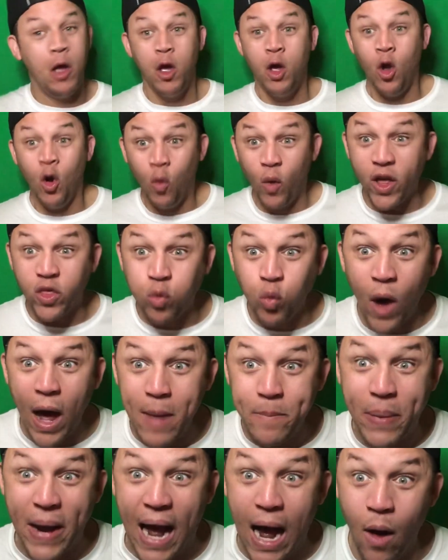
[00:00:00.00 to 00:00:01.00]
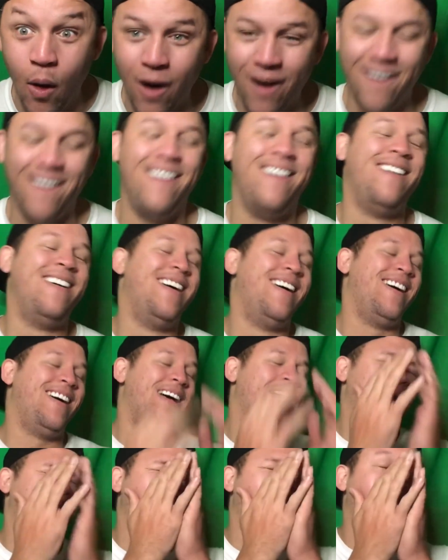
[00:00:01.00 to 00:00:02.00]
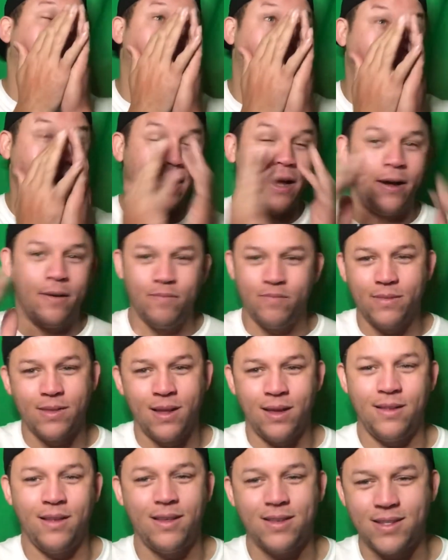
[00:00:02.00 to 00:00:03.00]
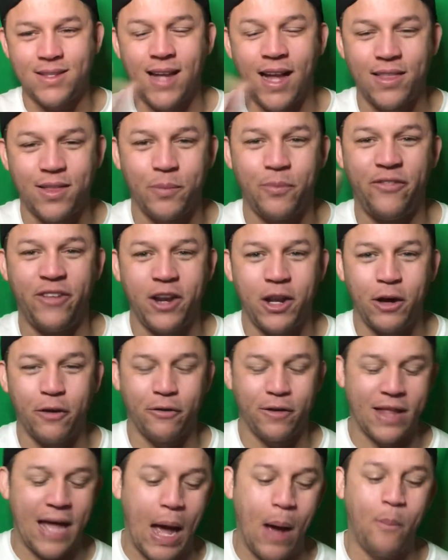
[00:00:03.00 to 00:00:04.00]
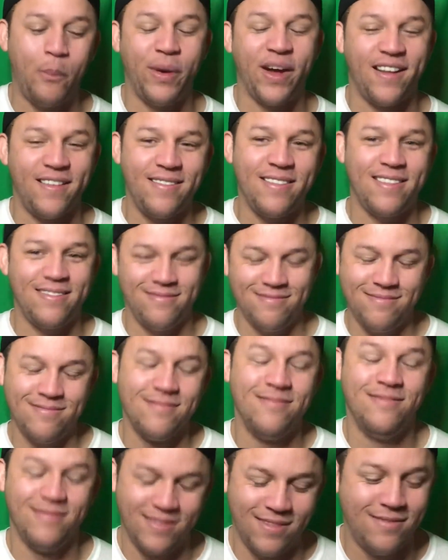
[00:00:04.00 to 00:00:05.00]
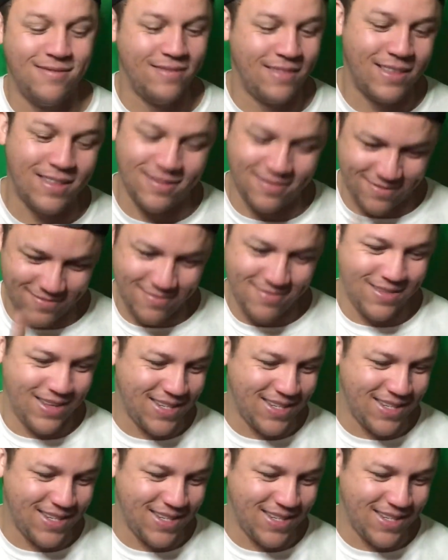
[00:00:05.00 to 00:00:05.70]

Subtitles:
With what power? This is not the video for that, but let's